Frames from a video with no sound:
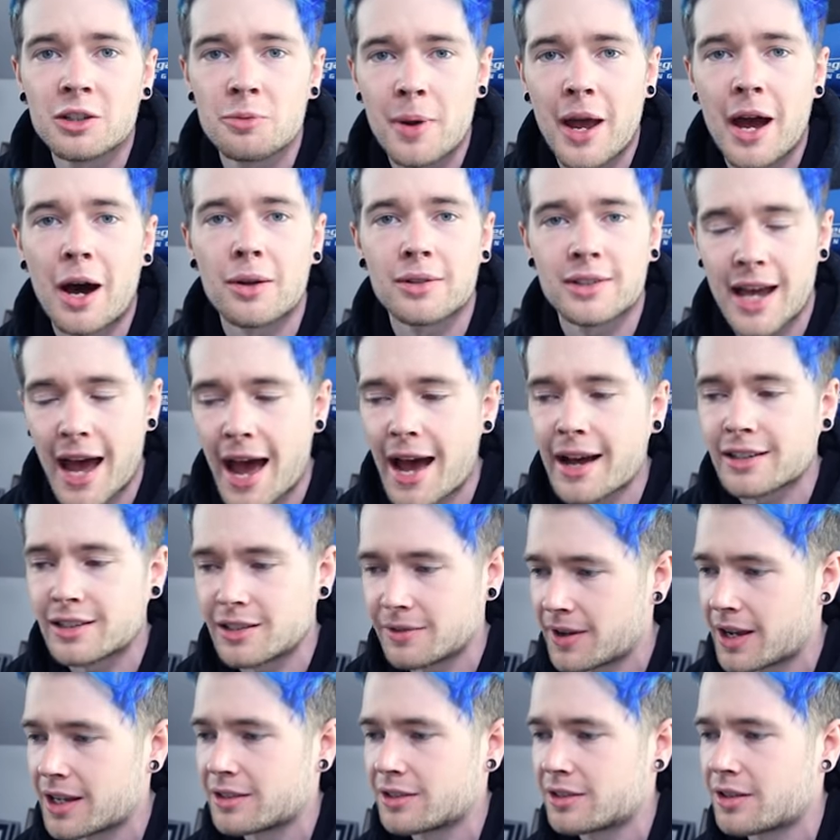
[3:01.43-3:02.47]
to be able to
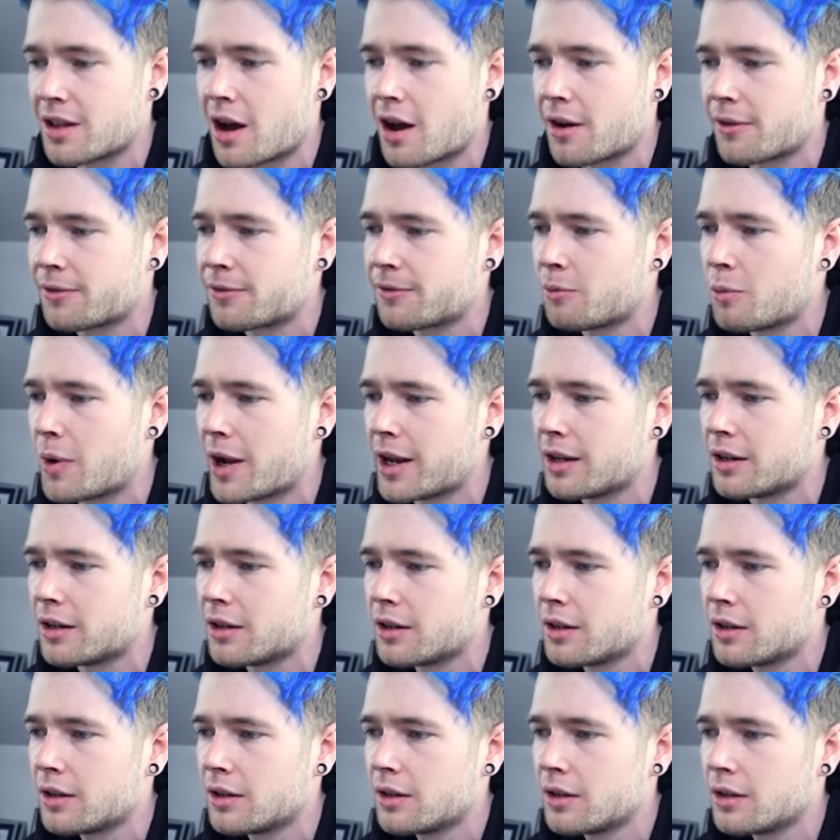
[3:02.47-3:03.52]
activate stuff. Wait,
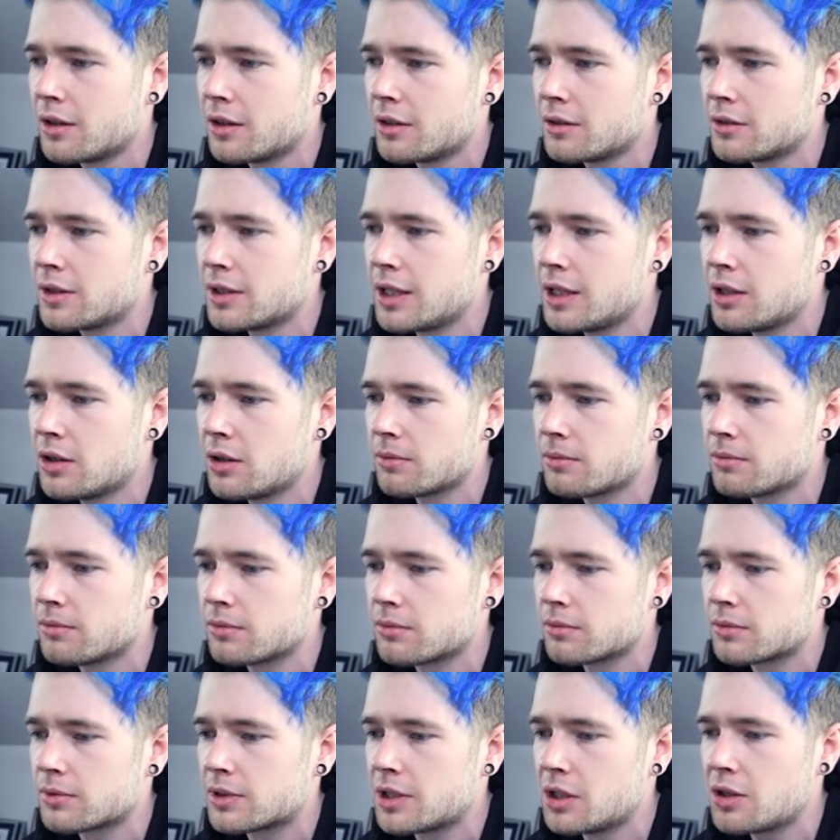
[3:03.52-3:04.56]
did he not,
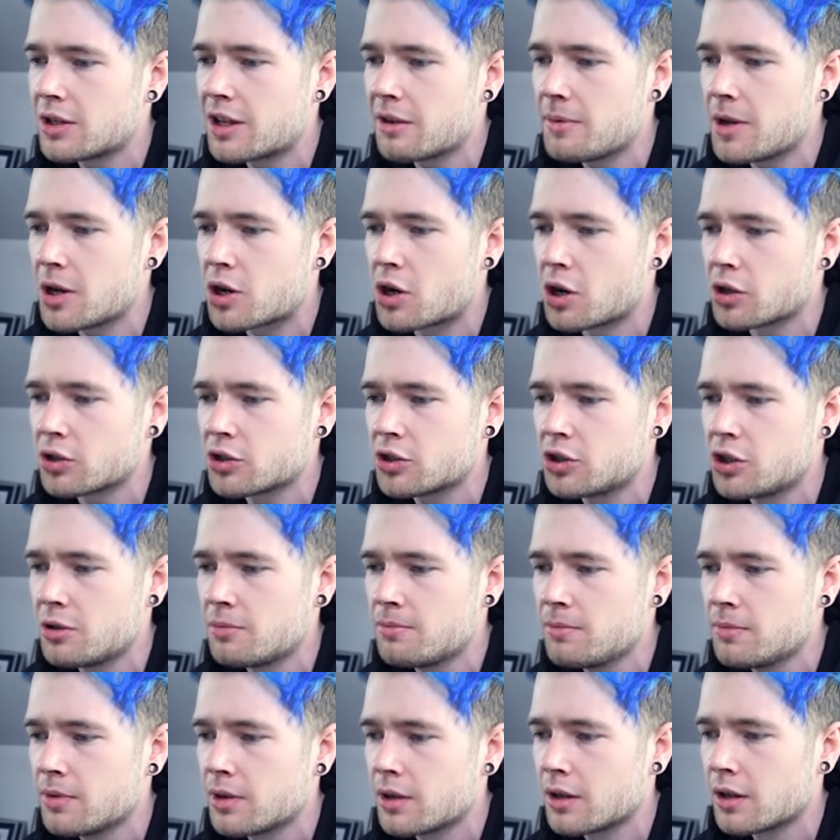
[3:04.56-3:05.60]
did he not give me a
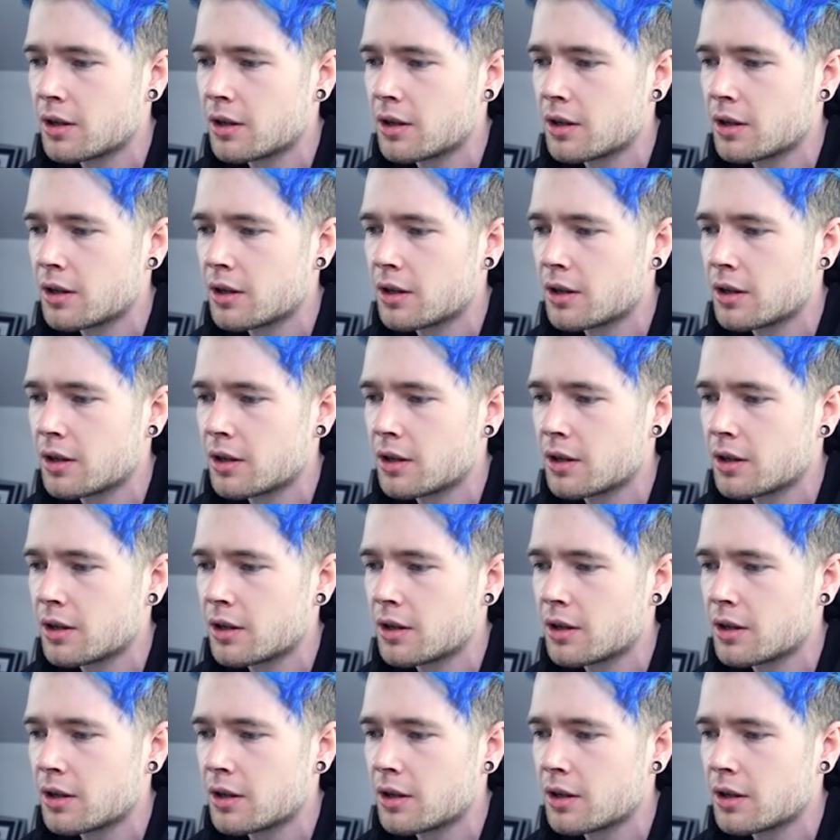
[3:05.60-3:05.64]
costume?